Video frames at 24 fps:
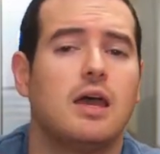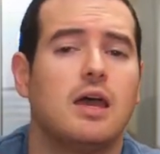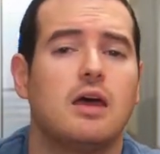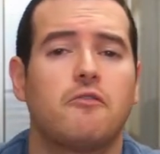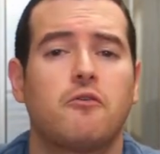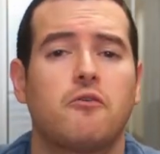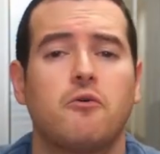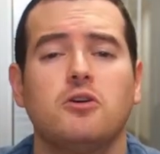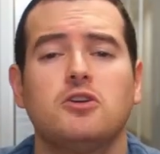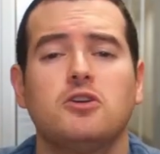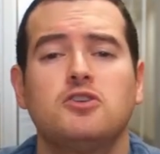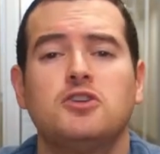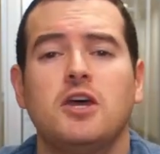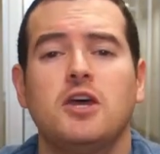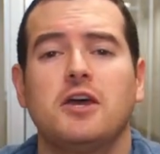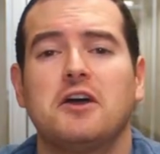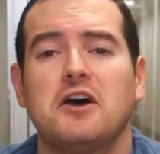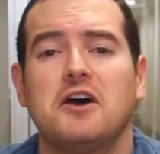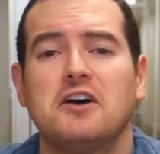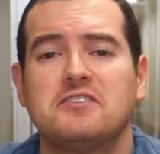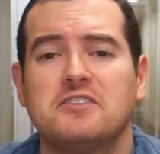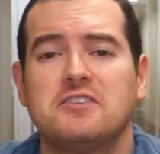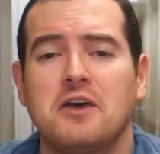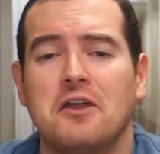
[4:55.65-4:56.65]
And of course, check
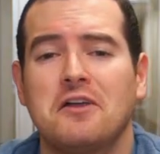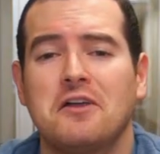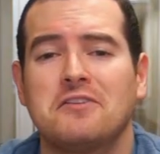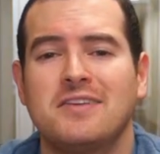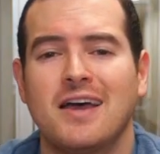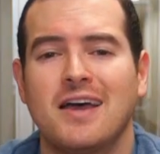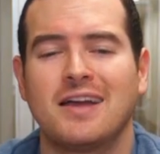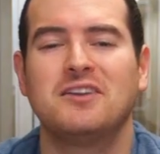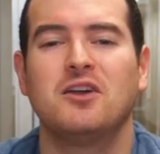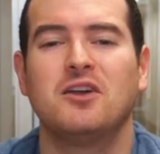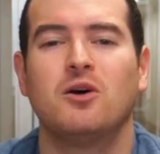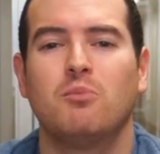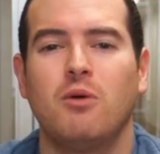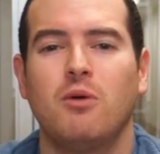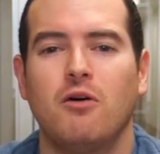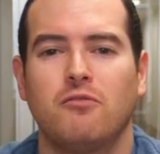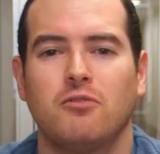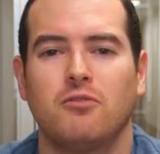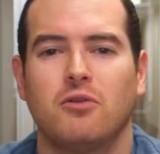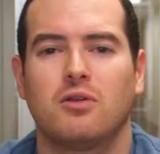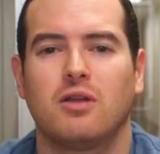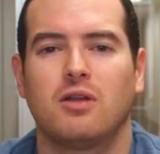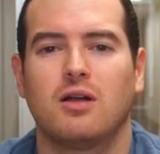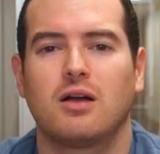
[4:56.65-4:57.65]
us out at
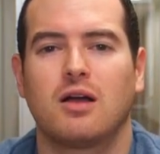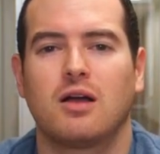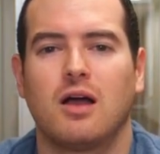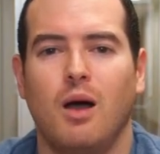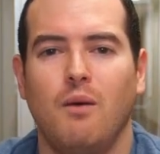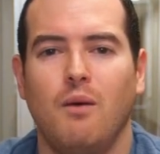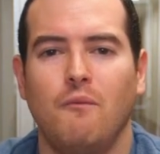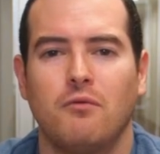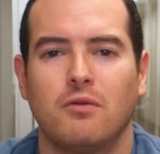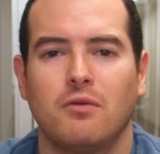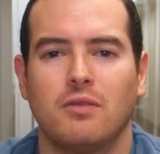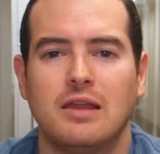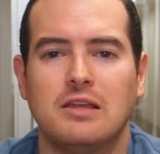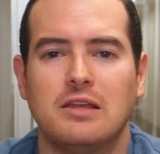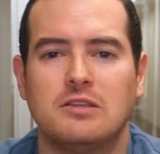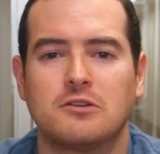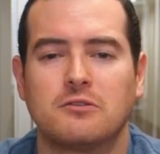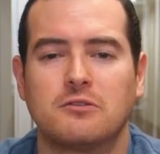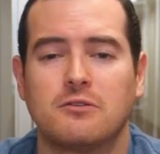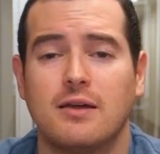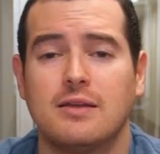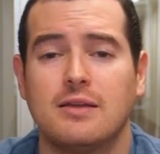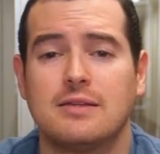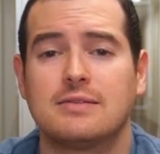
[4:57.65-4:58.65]
technobuffalo.com for the latest
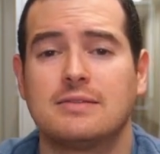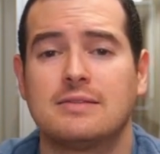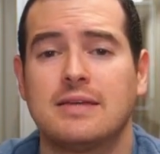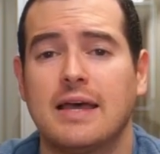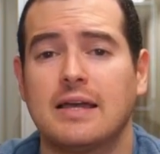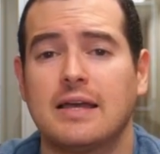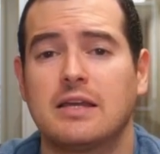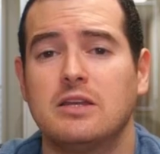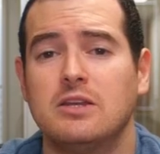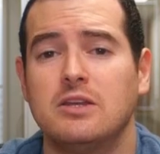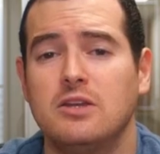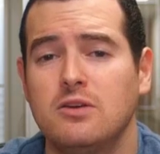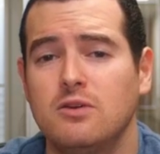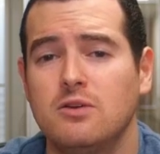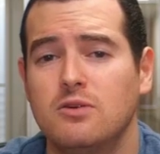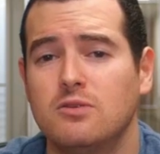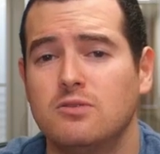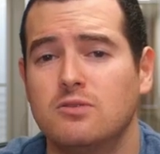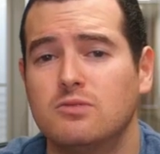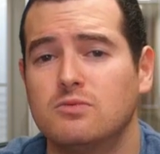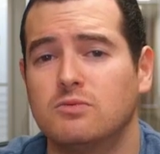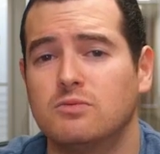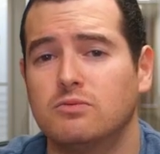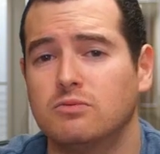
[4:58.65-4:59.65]
and greatest tech
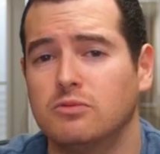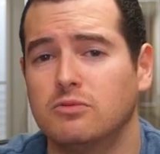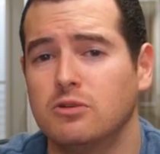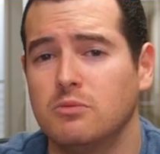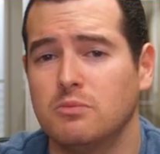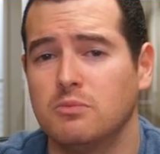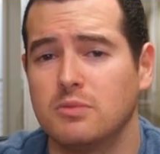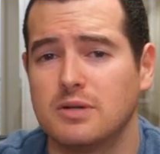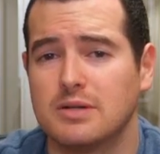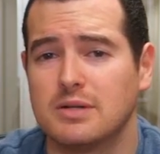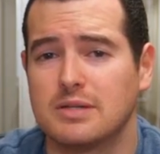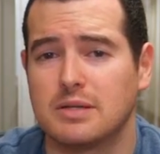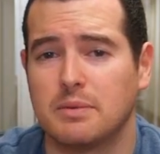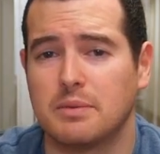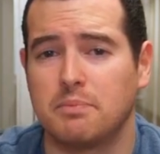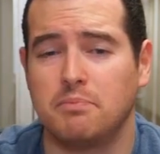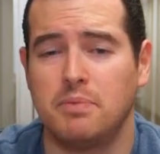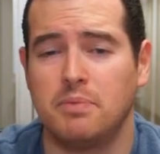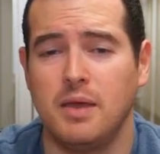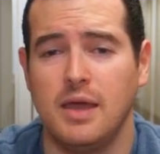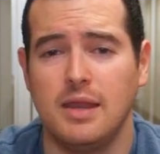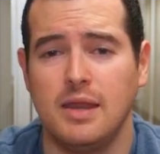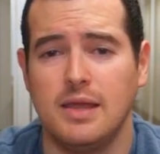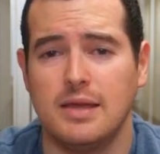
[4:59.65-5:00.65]
news, rumors,
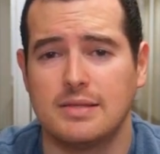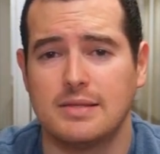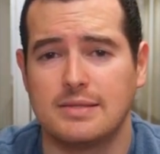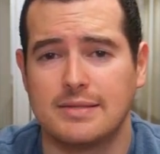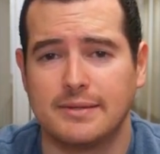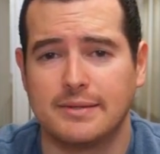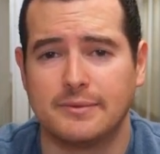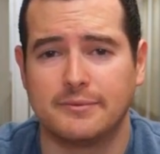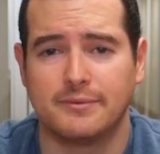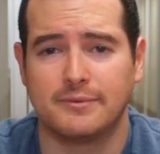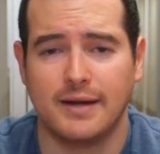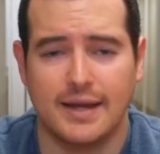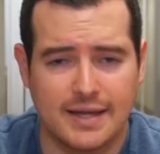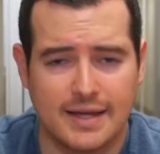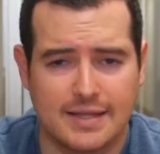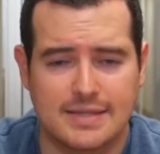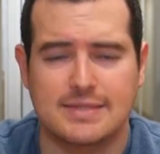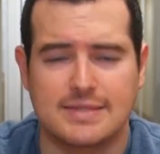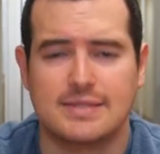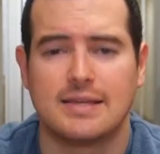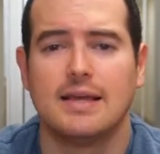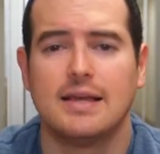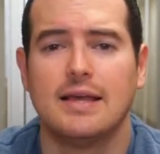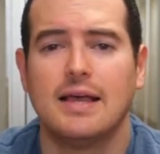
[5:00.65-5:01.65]
opinions, and
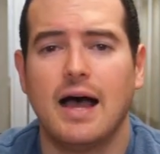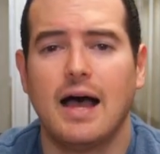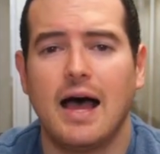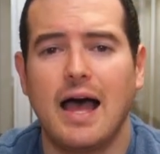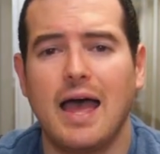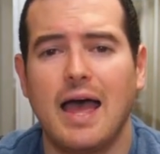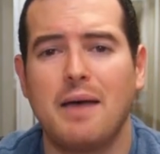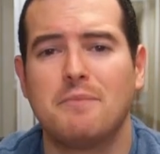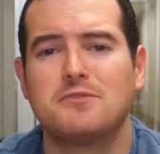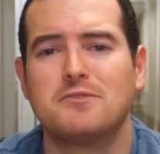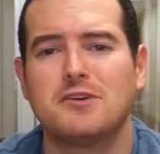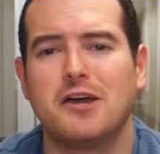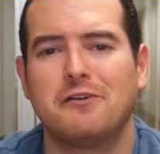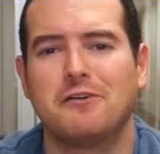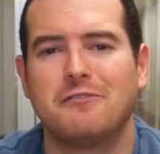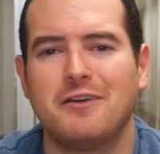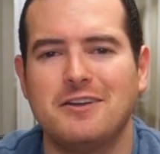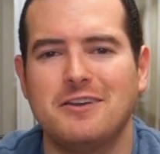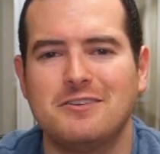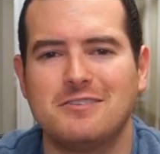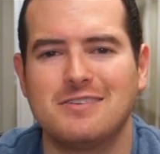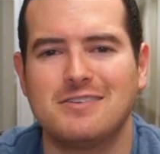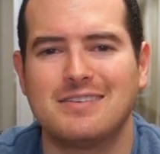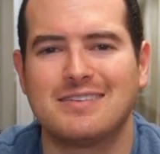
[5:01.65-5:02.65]
rants. I'm Jon
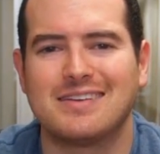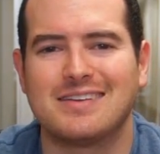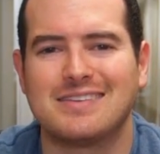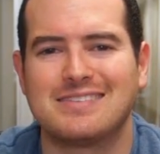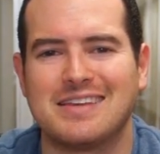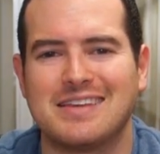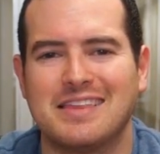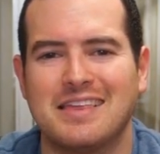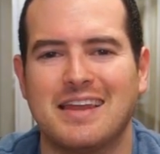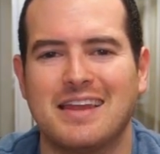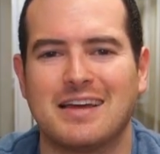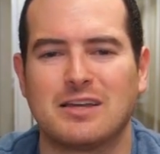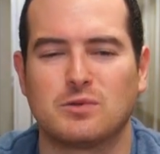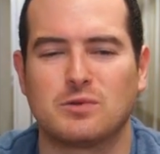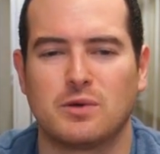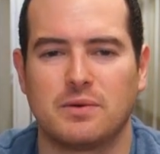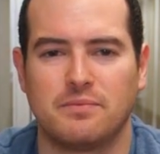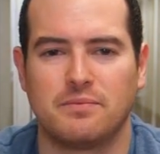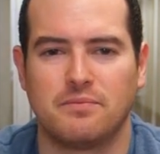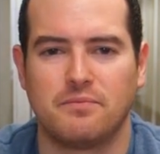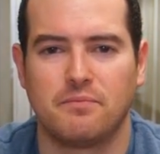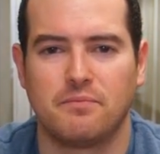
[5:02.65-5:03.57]
Rettinger. I'll see you in the next one.